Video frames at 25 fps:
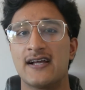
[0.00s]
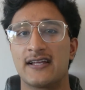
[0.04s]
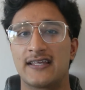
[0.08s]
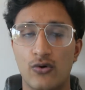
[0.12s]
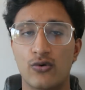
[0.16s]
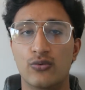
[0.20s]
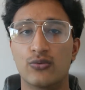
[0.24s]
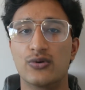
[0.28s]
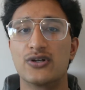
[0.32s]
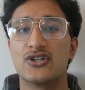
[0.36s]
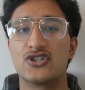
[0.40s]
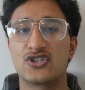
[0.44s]

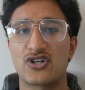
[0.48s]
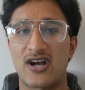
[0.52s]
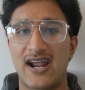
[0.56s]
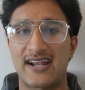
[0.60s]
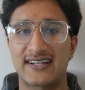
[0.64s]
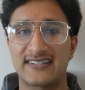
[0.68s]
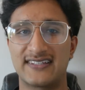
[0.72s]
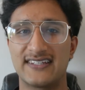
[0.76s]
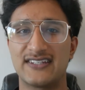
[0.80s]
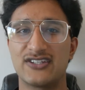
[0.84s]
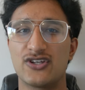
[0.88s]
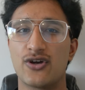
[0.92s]

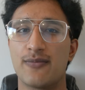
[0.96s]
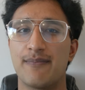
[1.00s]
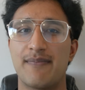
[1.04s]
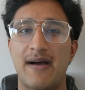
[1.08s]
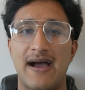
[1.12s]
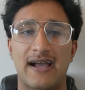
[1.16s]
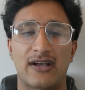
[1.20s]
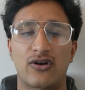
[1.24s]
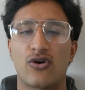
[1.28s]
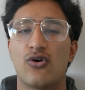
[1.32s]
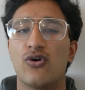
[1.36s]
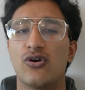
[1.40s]
retracting your
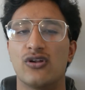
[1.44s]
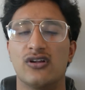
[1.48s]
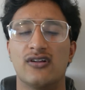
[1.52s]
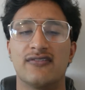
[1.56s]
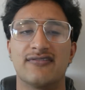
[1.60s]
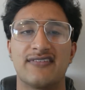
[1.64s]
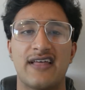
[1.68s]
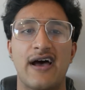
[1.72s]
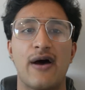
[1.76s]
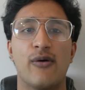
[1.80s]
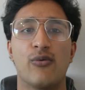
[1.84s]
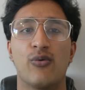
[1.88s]
back, all of
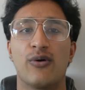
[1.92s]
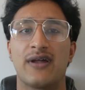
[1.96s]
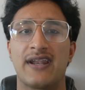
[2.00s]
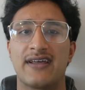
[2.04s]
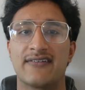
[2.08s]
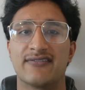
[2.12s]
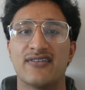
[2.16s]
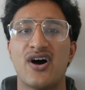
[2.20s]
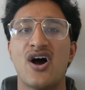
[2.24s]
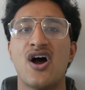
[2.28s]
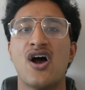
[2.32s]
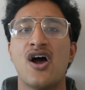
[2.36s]
that,
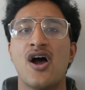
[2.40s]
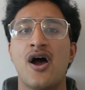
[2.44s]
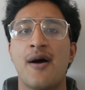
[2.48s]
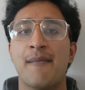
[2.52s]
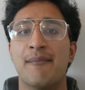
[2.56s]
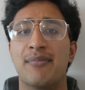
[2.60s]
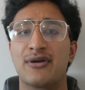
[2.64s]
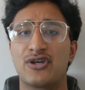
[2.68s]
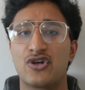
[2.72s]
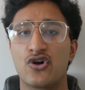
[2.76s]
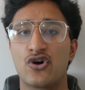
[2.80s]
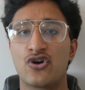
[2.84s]
whatever.
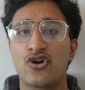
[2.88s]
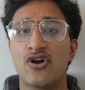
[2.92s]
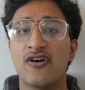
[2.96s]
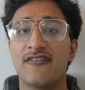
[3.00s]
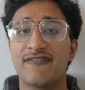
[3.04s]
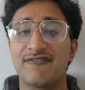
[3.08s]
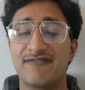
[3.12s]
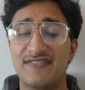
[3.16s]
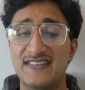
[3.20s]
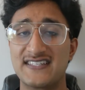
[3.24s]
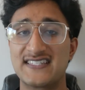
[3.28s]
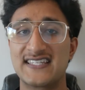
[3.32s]
But you're
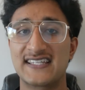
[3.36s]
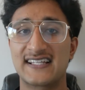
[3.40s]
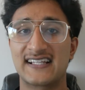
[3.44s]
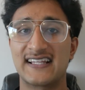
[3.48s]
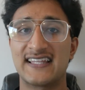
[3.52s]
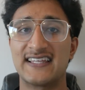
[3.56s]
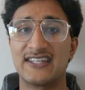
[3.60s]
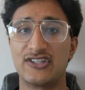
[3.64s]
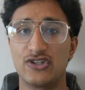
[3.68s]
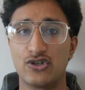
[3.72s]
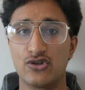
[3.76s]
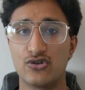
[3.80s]
not
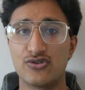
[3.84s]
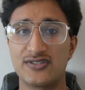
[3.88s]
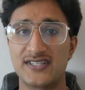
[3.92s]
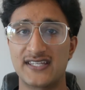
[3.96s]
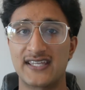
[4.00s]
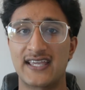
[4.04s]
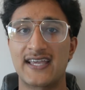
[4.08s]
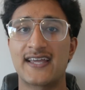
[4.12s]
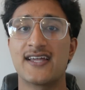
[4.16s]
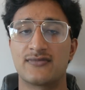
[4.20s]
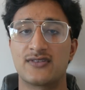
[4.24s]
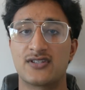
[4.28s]
physically
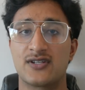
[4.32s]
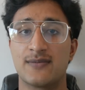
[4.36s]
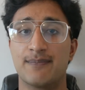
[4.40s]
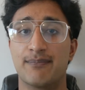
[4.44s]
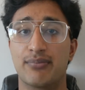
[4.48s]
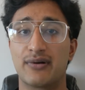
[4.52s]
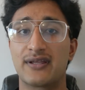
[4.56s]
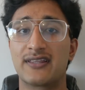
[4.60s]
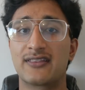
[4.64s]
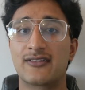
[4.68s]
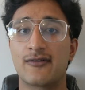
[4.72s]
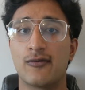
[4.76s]
using it to
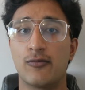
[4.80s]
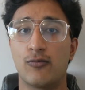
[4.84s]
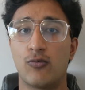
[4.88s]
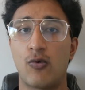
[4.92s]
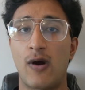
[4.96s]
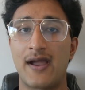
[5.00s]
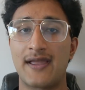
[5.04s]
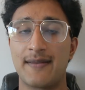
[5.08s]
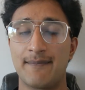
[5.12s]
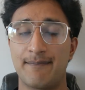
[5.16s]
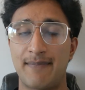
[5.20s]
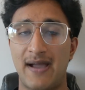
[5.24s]
bring the
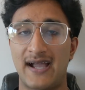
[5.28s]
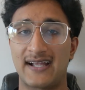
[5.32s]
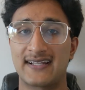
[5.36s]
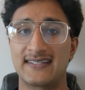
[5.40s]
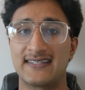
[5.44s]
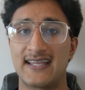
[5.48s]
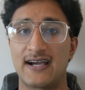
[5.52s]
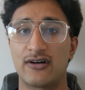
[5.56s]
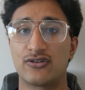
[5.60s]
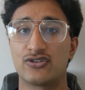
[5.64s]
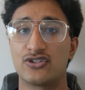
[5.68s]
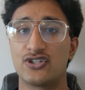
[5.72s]
weight back
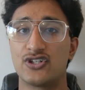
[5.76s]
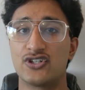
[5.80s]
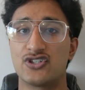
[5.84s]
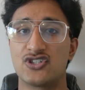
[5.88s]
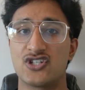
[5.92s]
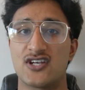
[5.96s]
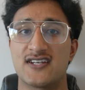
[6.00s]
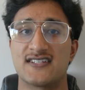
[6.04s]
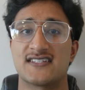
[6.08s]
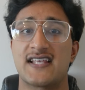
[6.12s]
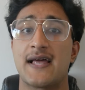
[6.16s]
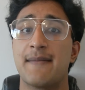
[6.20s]
down to your
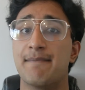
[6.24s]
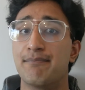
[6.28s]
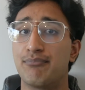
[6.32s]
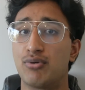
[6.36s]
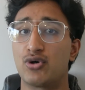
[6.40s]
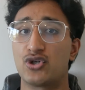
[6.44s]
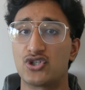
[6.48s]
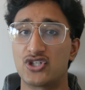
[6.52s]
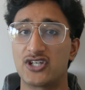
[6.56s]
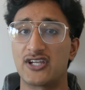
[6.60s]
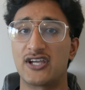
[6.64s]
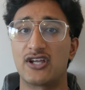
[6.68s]
chest and
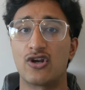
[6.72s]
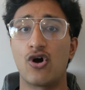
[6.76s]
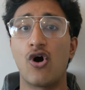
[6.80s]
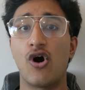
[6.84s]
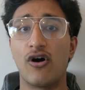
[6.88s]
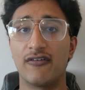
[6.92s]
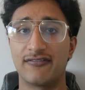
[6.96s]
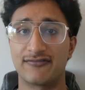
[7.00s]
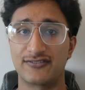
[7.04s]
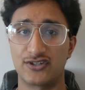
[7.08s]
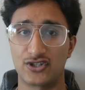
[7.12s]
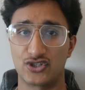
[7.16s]
pushing it
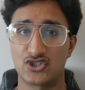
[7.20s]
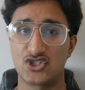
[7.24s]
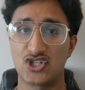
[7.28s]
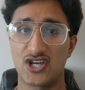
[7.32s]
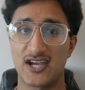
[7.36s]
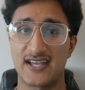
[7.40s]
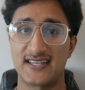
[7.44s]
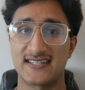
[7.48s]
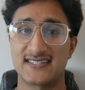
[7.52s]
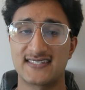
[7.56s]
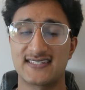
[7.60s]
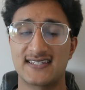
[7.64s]
off your
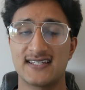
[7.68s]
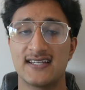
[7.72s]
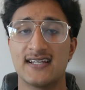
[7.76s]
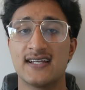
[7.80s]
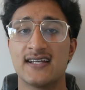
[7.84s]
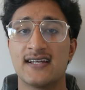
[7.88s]
chest.